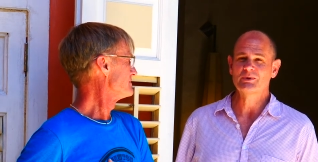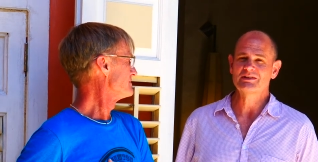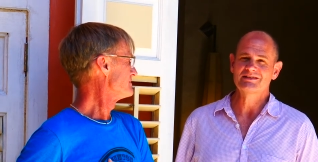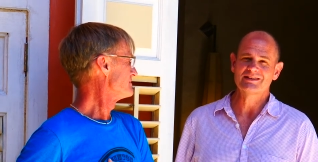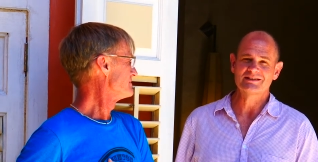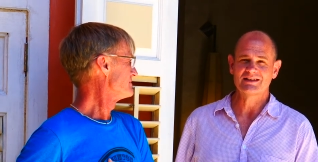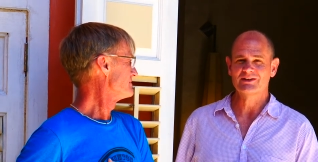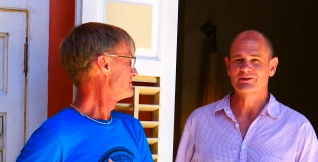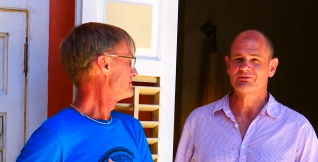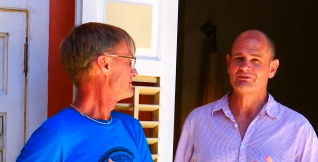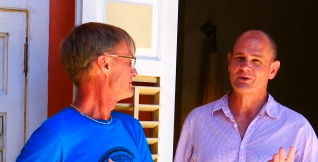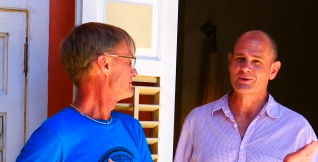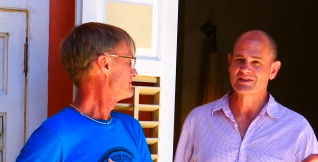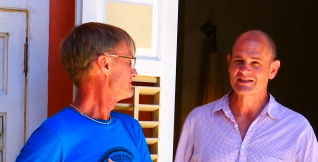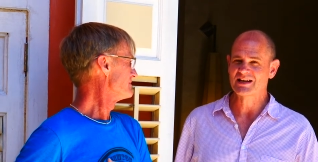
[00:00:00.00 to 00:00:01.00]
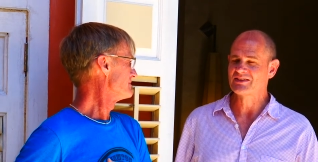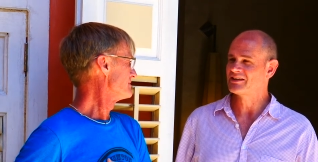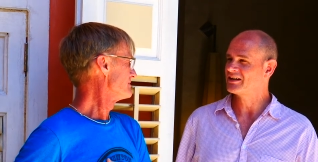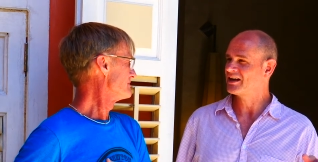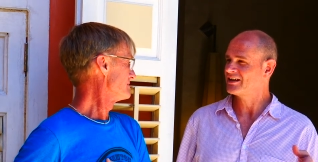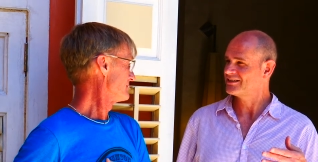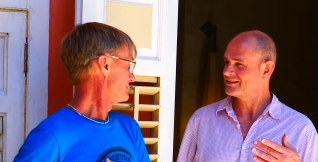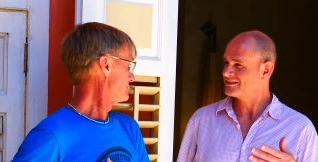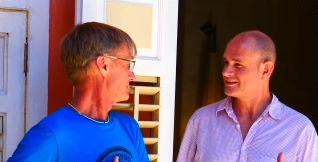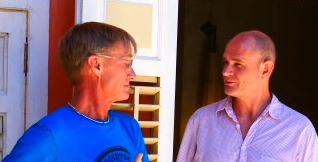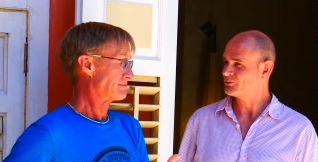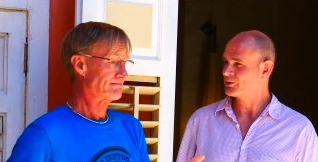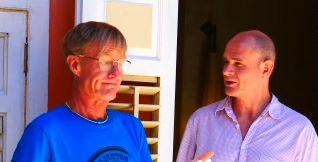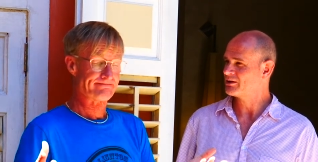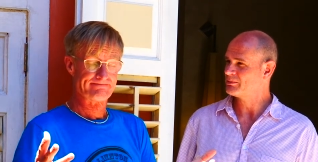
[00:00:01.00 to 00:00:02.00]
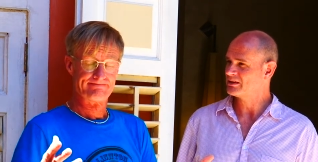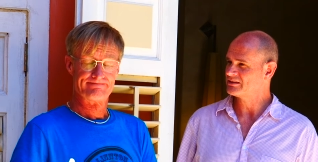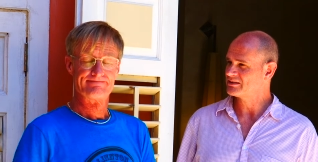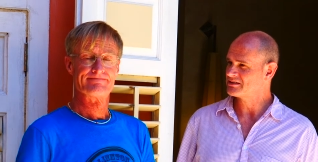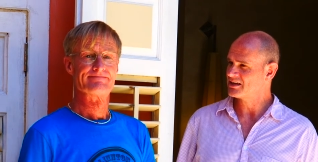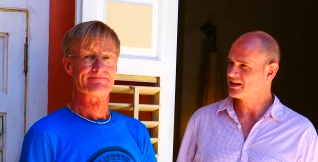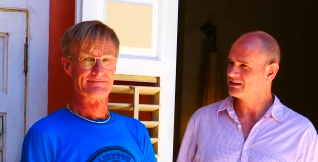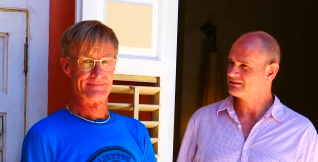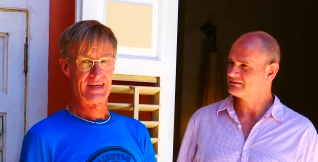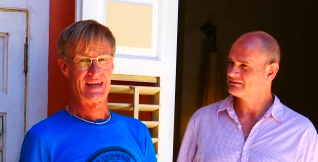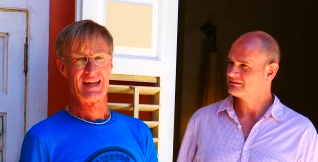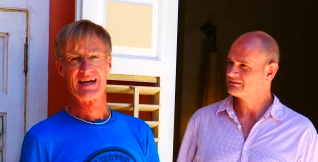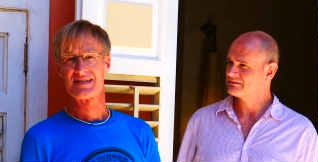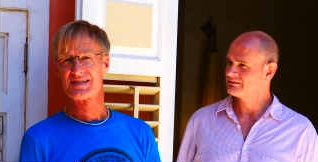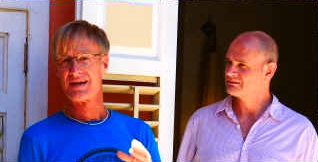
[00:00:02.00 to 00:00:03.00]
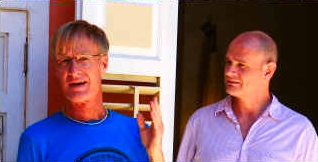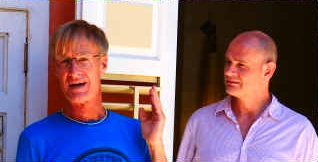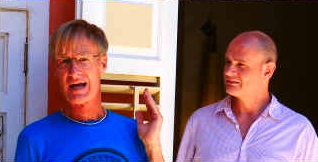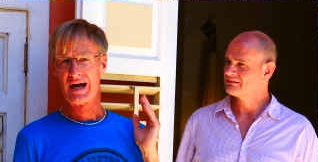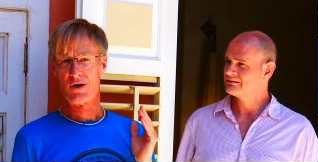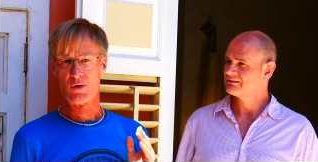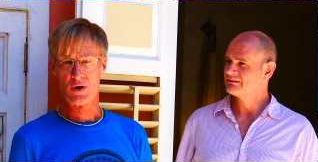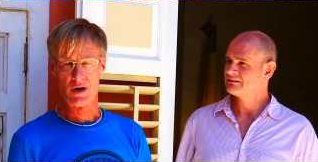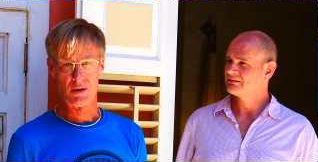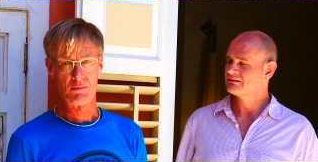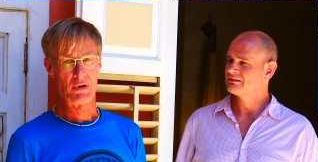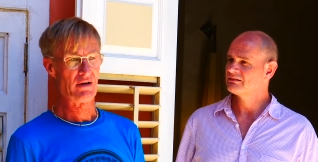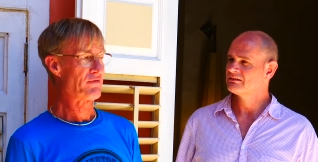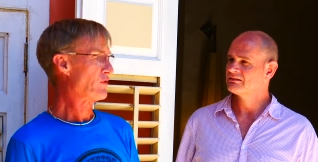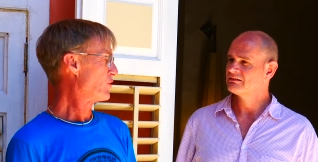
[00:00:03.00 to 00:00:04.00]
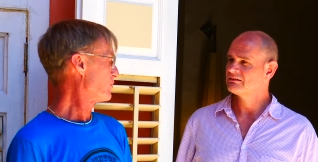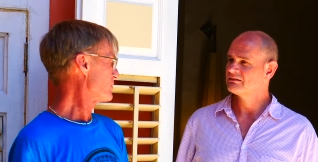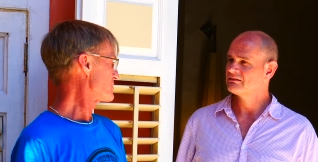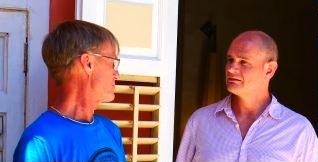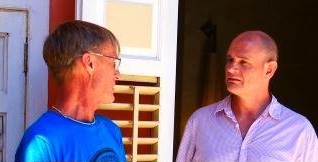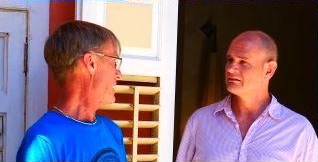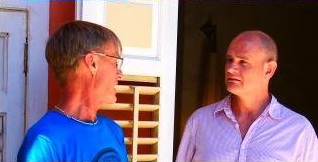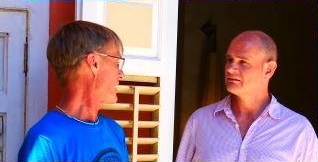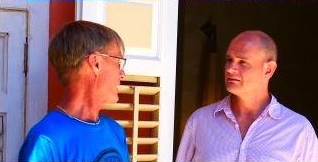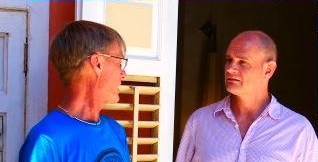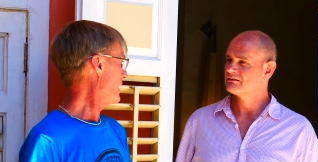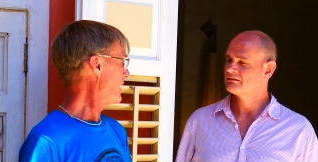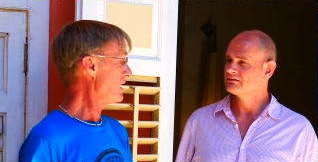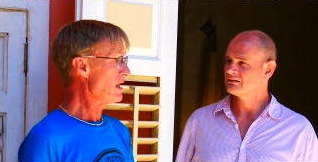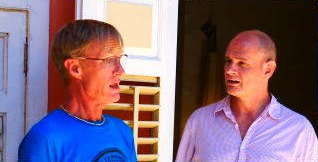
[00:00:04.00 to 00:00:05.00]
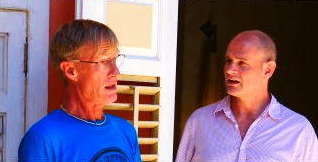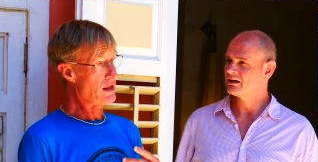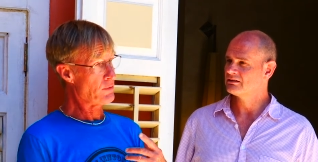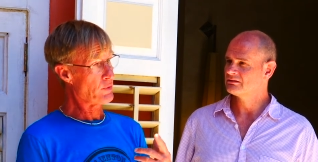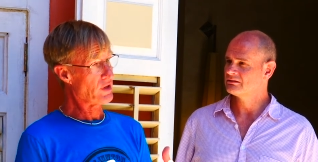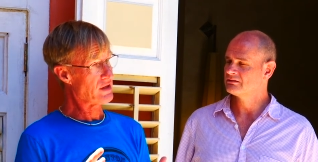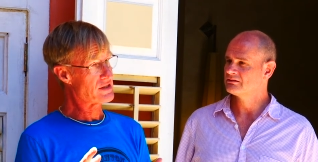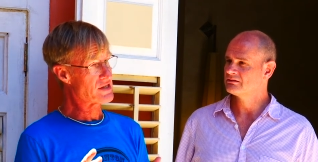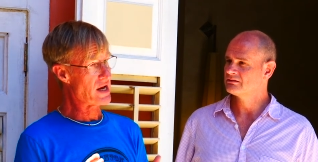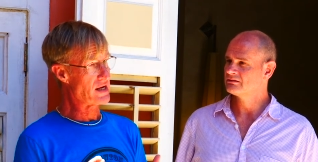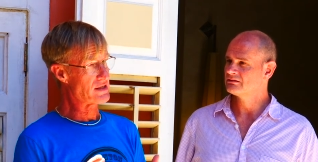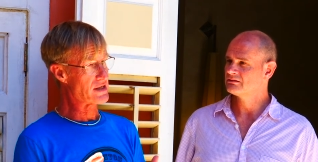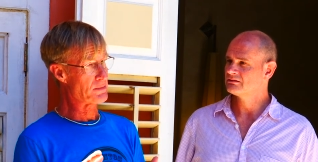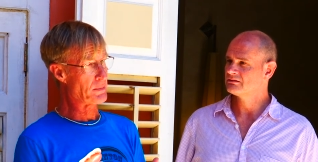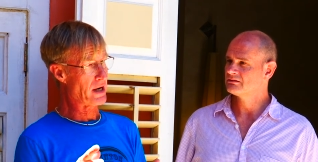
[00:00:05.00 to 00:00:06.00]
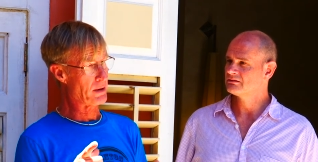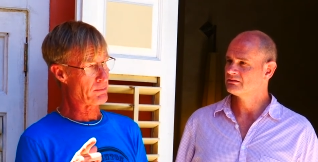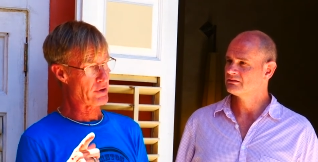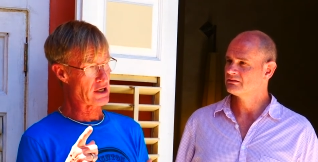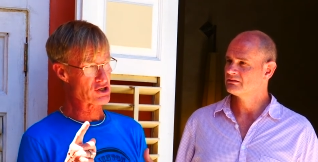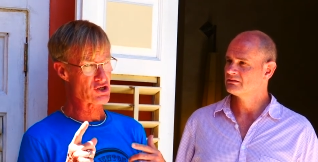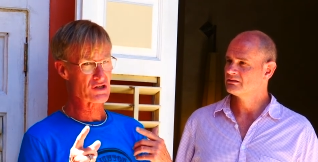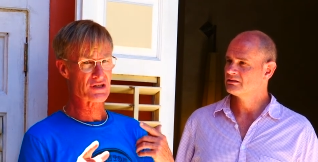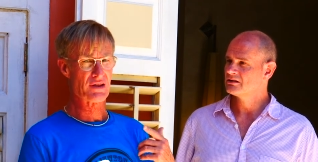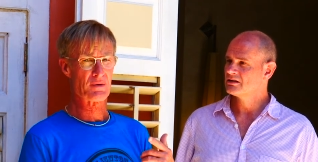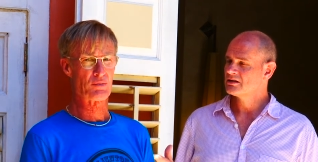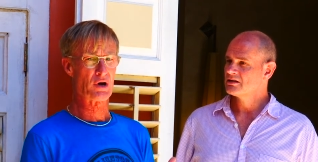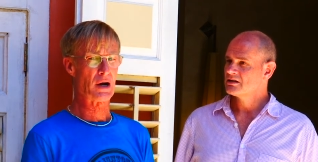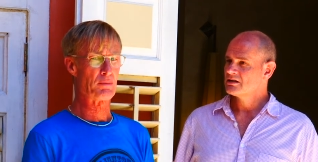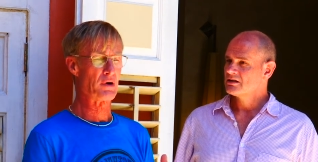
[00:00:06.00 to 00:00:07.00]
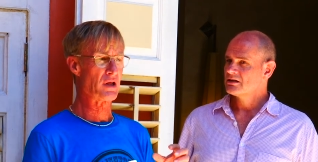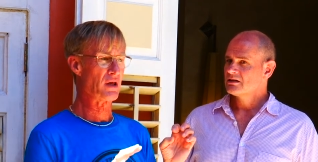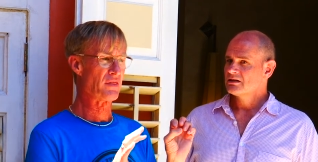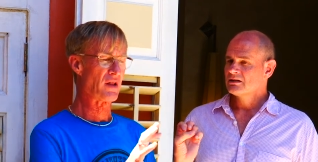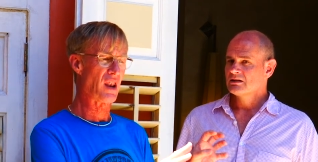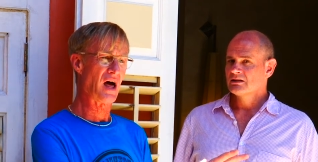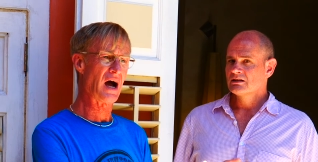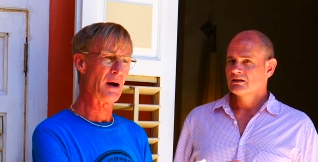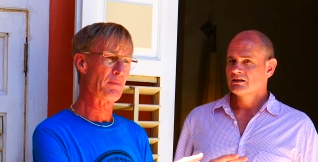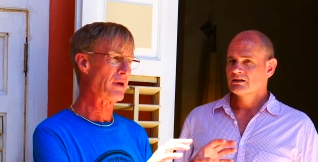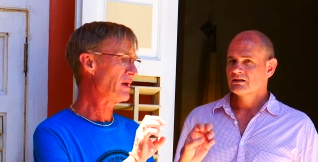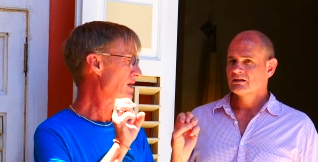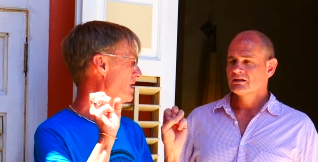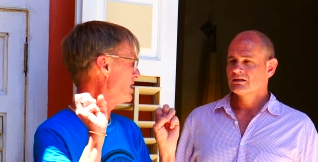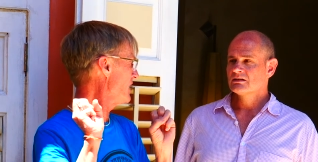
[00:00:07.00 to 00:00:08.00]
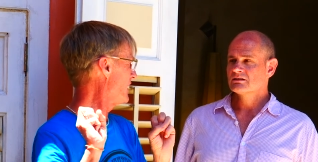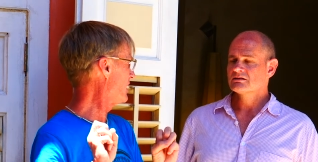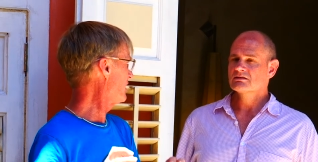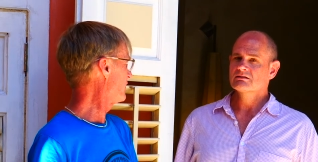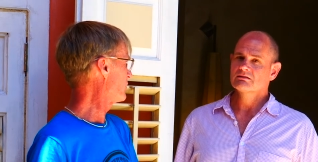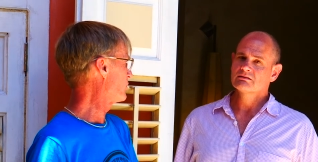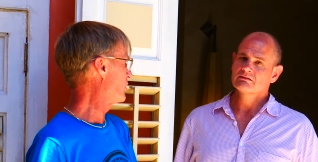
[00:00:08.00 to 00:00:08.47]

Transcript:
Speaker 1: went to dinner, focused on the 90, didn't worry about the 10.
Speaker 2: In less than an hour, my phone was back. And yeah. it really tainted my impressions of the property in the lobby and in the